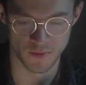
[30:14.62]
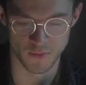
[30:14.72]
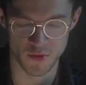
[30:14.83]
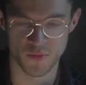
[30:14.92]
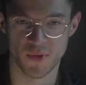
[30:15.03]

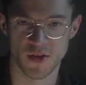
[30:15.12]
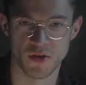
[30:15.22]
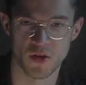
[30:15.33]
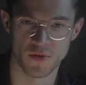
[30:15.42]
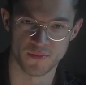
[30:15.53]
when you pick
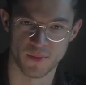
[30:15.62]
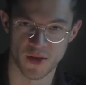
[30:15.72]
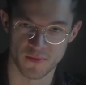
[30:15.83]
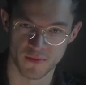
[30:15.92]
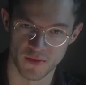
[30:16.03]
the hardest
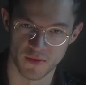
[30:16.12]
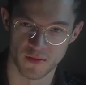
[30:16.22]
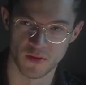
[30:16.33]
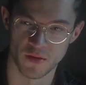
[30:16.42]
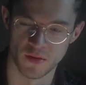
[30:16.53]
path,
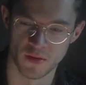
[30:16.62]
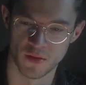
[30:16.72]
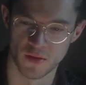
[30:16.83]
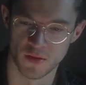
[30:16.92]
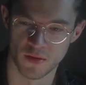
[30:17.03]

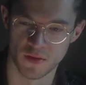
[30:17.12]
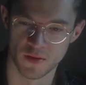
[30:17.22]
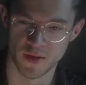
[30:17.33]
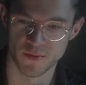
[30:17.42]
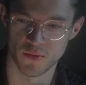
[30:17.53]

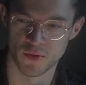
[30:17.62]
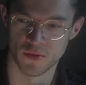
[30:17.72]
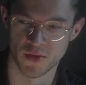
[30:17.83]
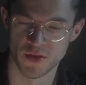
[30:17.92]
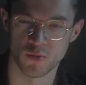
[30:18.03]
there's
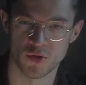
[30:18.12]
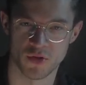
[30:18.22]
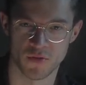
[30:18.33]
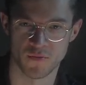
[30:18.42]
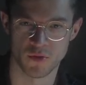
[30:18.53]
more
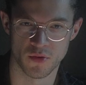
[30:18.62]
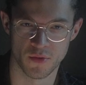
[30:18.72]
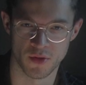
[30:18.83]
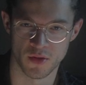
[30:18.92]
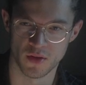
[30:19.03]
chance for
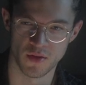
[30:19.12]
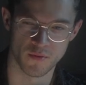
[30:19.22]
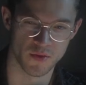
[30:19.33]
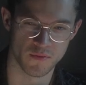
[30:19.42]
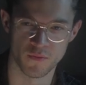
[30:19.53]
growing.
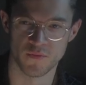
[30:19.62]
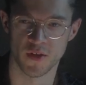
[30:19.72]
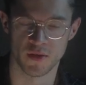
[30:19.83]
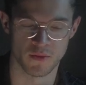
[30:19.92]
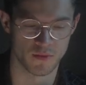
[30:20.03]
Even if you
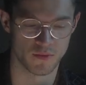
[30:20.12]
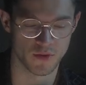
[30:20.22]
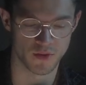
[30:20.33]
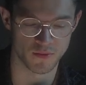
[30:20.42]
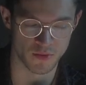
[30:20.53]
fail, you
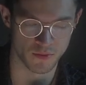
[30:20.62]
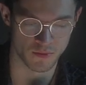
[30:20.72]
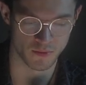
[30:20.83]
can grow.